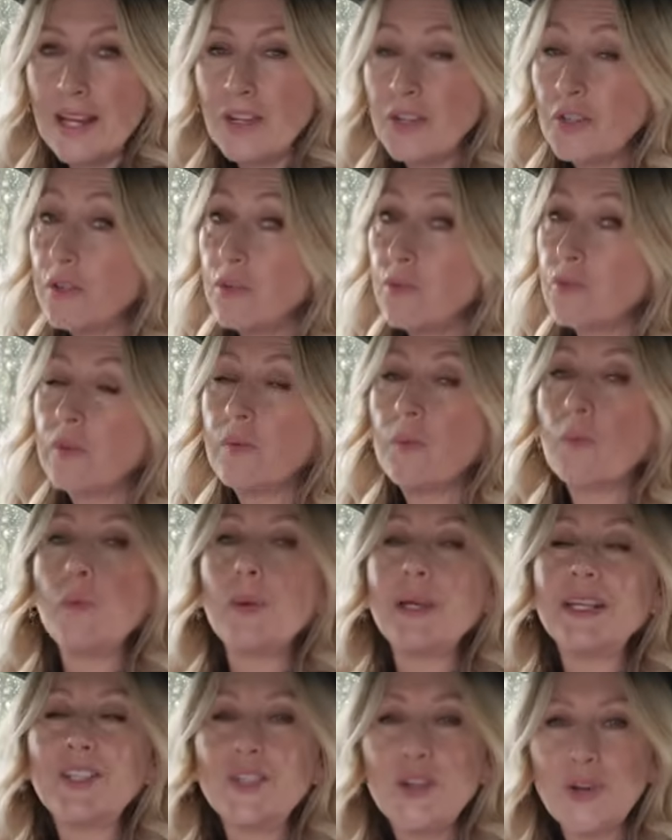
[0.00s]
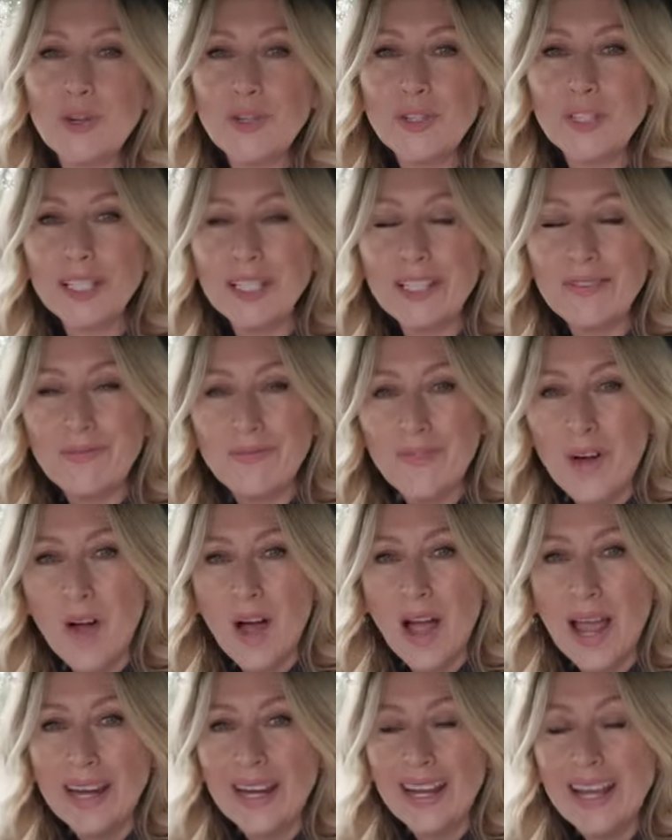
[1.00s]
and children will be totally
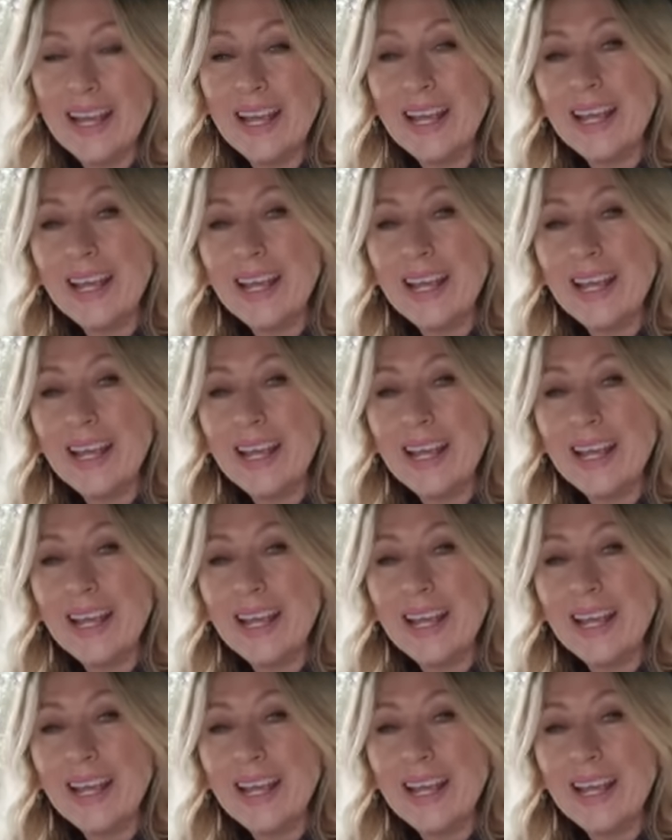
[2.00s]
fine.